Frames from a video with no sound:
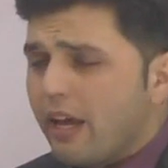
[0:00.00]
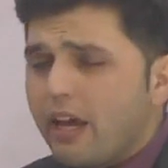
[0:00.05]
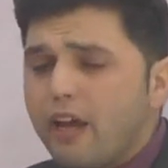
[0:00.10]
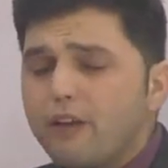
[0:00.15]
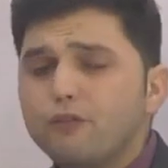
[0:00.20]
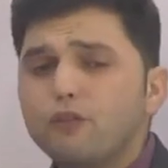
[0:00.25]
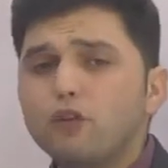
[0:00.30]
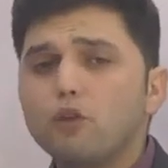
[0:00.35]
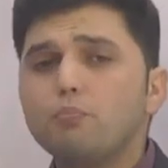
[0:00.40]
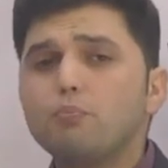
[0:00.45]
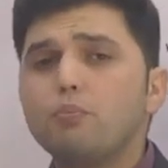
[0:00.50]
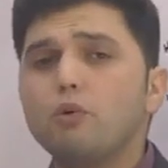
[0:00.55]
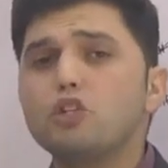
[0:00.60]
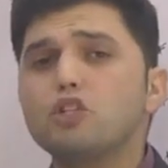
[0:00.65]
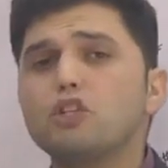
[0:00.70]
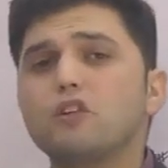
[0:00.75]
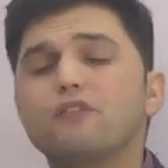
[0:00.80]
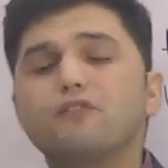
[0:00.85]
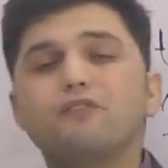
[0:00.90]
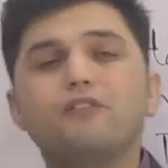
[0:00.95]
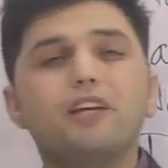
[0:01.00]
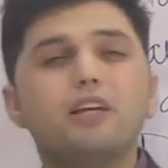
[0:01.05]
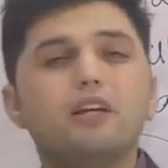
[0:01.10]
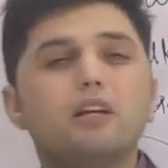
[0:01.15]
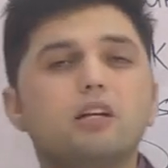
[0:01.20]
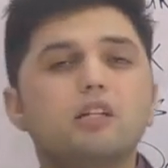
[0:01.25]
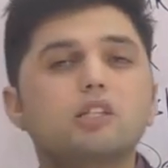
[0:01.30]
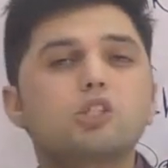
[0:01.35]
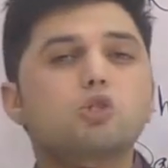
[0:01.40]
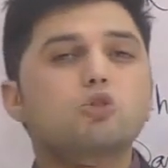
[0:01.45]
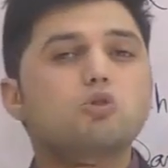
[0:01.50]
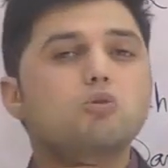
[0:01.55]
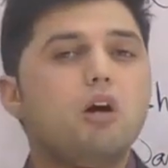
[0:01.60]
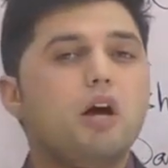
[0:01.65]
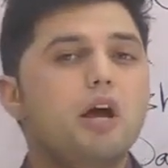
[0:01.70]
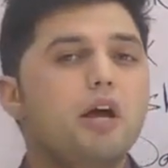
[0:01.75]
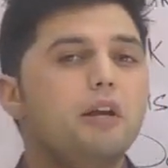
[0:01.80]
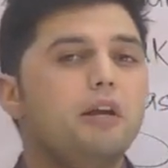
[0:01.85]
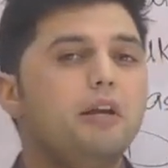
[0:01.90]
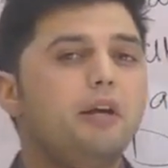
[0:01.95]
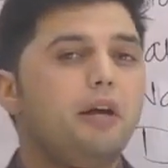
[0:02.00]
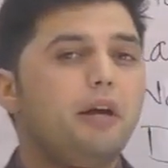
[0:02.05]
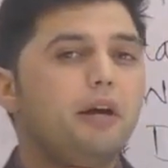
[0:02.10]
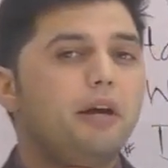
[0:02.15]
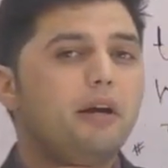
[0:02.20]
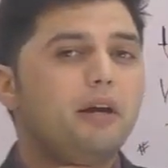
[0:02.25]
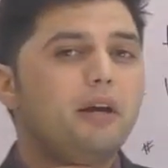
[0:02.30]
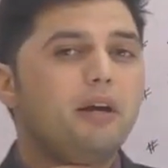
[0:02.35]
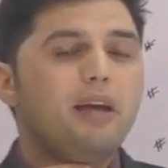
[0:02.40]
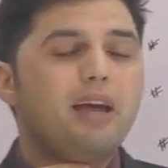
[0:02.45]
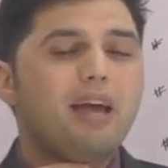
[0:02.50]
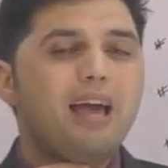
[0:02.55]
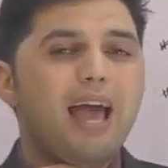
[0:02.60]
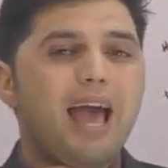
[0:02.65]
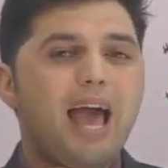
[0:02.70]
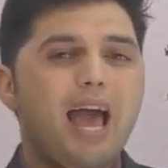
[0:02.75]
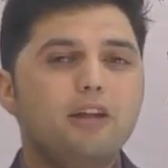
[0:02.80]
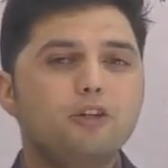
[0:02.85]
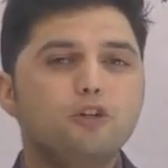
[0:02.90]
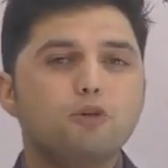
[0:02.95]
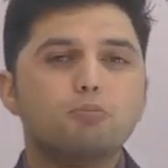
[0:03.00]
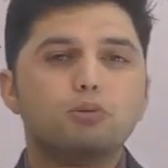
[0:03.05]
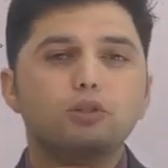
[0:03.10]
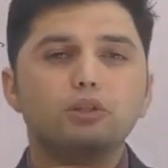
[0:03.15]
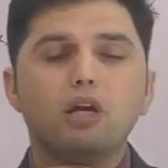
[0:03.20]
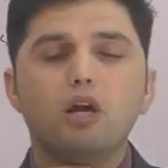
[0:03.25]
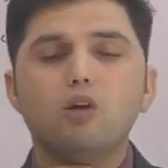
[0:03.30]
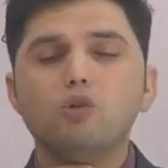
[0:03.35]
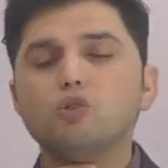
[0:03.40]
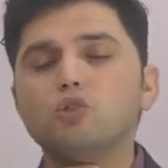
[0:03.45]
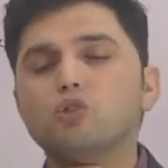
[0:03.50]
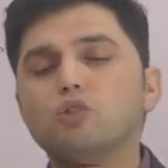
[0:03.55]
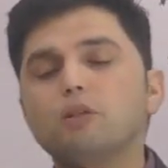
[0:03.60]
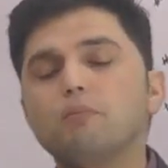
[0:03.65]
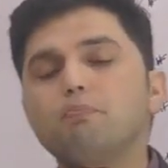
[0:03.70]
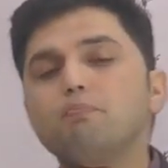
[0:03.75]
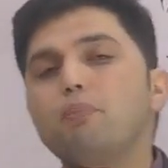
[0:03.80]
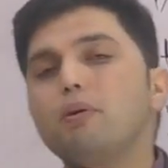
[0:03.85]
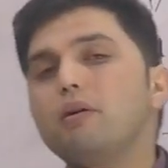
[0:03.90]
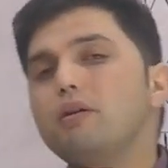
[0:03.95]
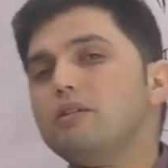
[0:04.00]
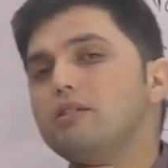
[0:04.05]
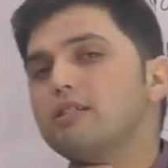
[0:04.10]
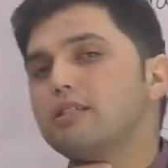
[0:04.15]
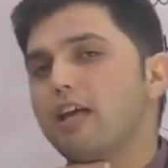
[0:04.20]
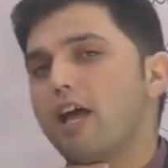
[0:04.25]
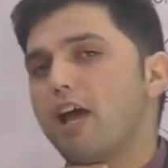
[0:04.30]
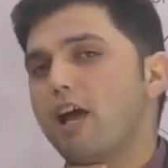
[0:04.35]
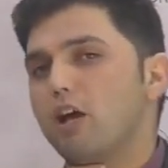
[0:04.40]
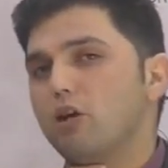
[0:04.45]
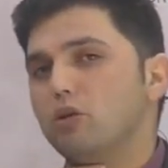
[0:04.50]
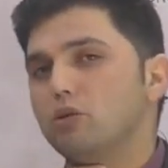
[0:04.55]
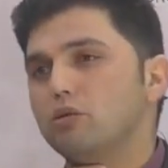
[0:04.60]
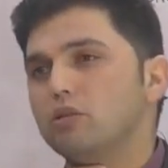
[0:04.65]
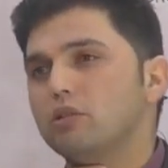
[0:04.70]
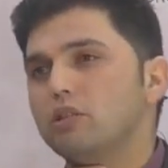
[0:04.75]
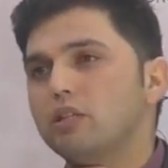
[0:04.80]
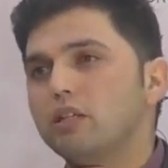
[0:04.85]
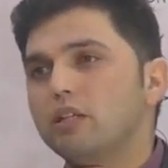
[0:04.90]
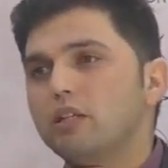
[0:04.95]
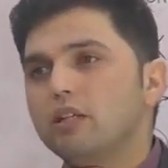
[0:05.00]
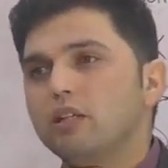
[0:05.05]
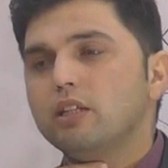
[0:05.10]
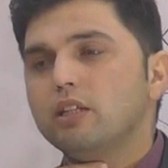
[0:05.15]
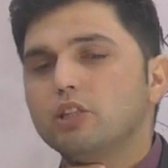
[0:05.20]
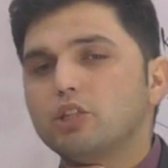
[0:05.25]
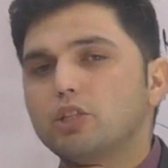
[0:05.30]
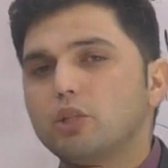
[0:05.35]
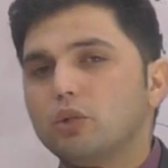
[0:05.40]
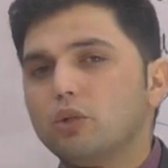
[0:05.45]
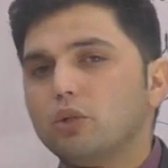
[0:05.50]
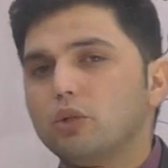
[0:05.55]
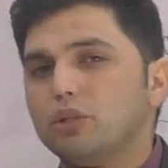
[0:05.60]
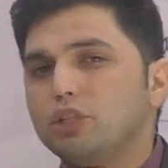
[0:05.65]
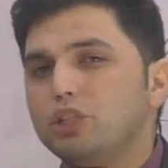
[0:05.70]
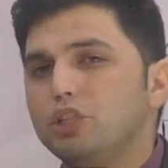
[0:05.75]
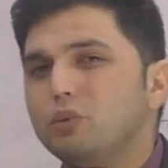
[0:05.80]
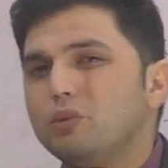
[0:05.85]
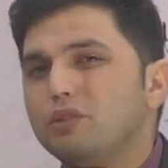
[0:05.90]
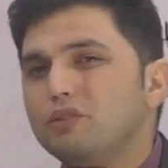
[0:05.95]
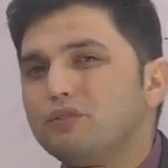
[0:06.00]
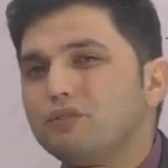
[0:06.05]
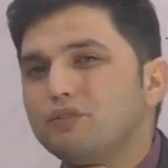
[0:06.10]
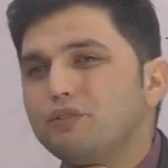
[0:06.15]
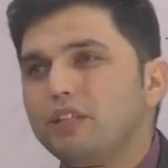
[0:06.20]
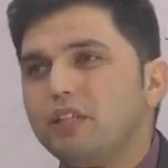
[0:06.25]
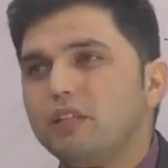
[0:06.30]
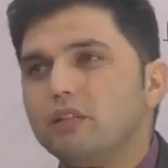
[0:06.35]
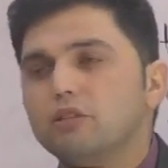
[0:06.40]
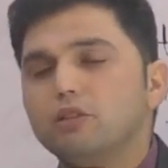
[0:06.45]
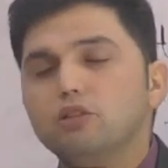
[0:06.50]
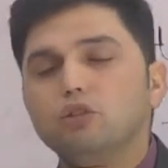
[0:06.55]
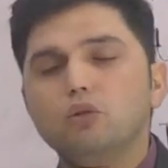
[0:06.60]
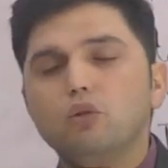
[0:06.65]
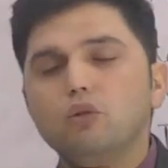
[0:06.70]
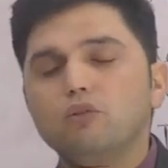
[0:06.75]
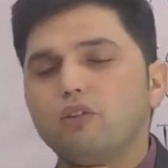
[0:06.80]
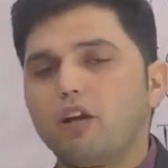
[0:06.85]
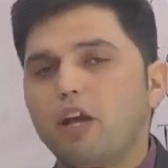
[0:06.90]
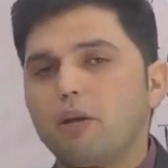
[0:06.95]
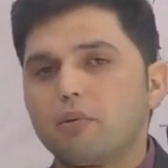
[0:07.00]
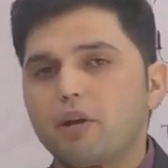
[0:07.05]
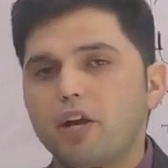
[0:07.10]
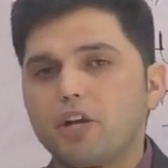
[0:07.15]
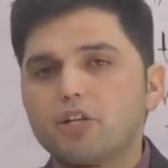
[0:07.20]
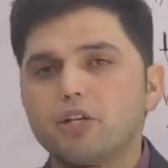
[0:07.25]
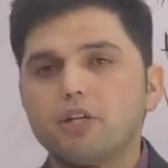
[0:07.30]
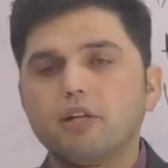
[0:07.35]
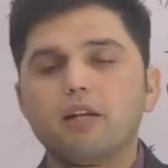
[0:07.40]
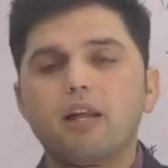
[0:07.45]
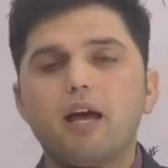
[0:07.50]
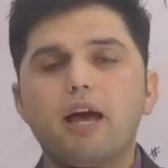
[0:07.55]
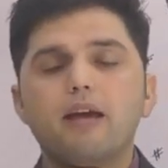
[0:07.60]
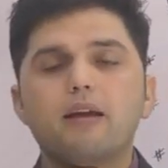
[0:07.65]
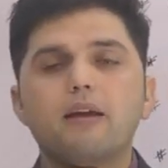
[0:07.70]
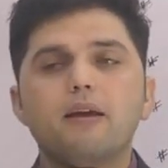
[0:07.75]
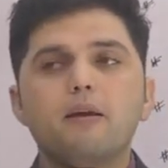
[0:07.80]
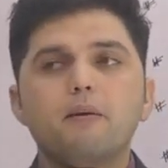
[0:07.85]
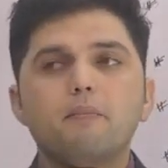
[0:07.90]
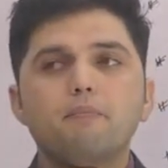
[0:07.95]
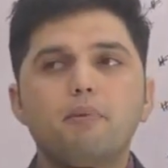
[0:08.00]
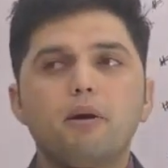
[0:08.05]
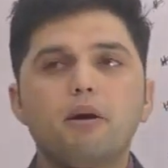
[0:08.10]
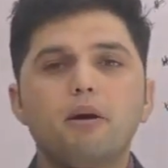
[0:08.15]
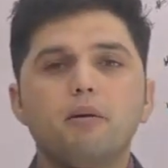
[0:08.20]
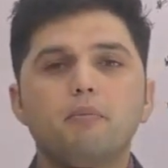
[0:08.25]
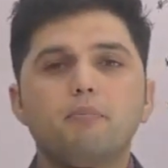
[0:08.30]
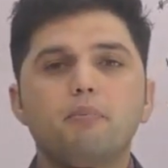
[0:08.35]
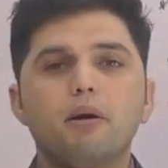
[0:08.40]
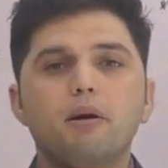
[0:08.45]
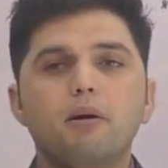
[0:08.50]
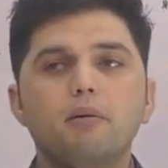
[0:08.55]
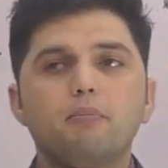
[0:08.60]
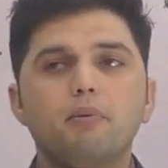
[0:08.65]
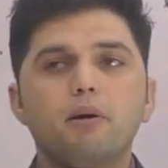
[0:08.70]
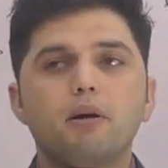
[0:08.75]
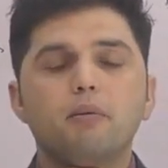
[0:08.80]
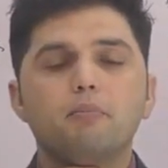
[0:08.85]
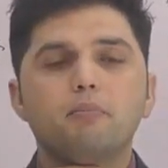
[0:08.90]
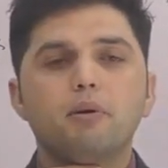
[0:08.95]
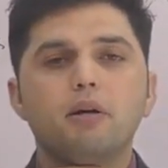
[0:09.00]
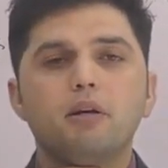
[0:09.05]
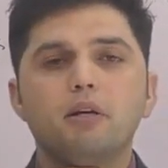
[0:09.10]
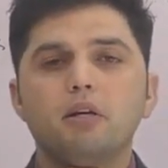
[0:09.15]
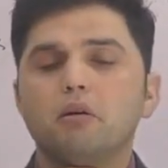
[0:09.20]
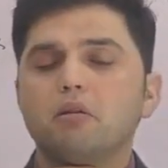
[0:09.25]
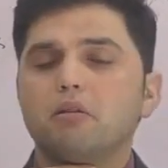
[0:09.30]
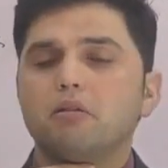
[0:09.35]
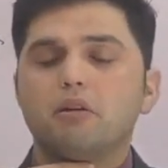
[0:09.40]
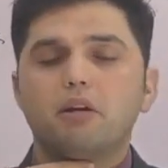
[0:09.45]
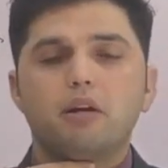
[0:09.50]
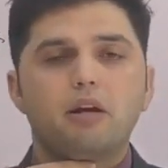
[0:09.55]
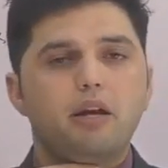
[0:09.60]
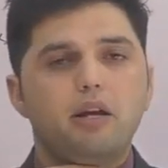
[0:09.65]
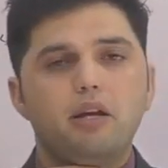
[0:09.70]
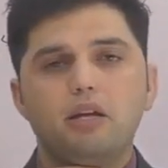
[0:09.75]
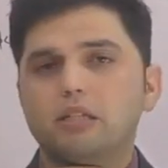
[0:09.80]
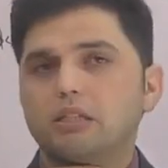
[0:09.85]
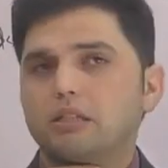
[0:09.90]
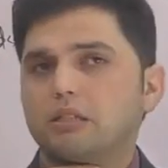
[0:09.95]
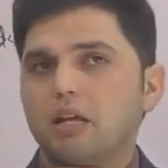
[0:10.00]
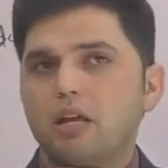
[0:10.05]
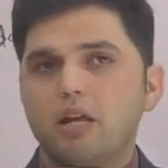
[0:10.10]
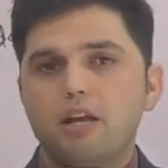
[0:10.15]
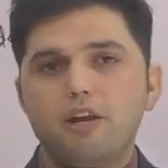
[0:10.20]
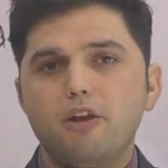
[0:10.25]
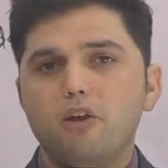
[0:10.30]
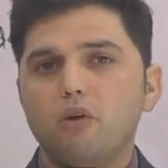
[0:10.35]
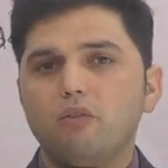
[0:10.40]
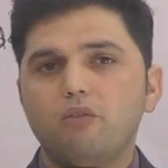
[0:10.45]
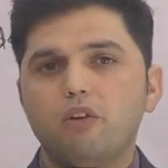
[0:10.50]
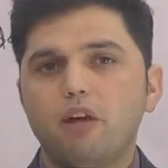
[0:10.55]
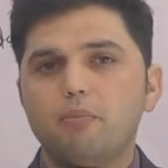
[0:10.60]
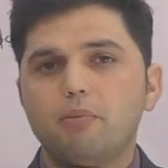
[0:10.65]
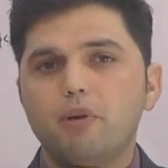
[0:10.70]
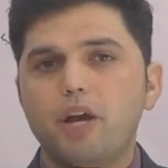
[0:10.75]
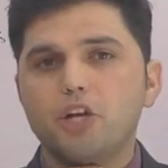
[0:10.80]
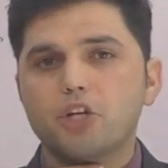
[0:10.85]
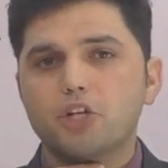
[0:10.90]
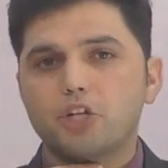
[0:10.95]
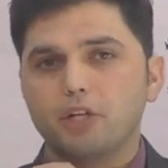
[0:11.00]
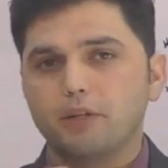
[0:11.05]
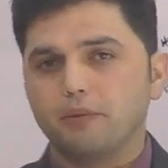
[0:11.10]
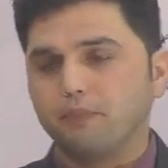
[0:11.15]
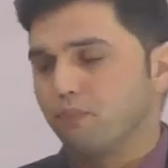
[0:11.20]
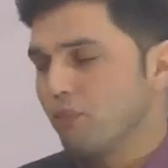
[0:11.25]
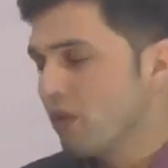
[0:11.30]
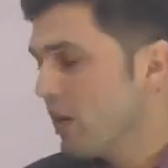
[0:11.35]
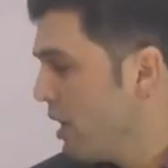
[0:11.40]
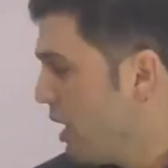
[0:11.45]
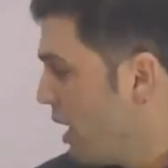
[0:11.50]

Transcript: If you put your fingers right here and you pronounce the p sound, so you will feel no vibration, like p, p, p, p. There is no vibration.